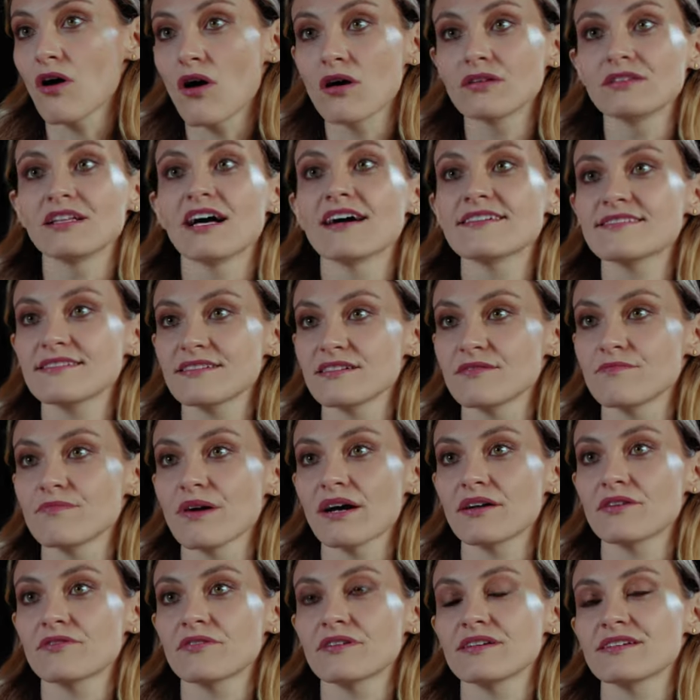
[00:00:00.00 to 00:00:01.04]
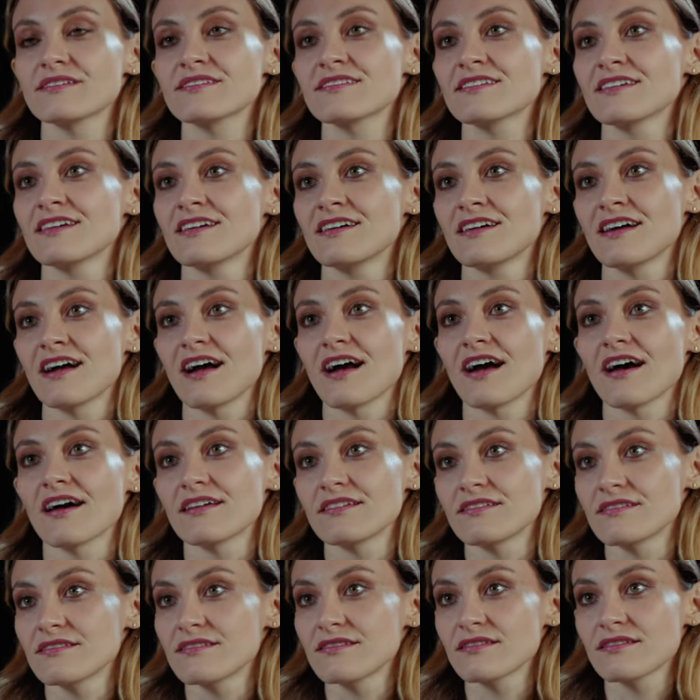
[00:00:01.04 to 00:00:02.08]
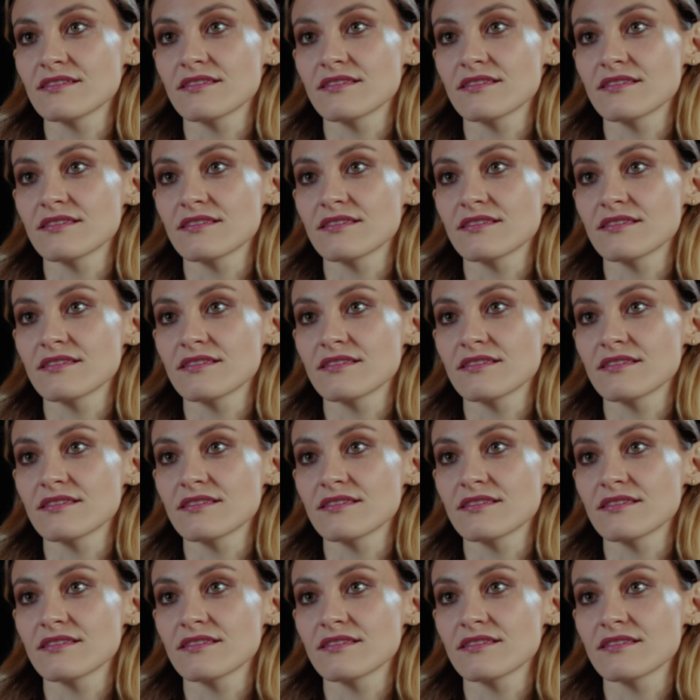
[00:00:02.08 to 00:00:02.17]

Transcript: long-lasting batteries and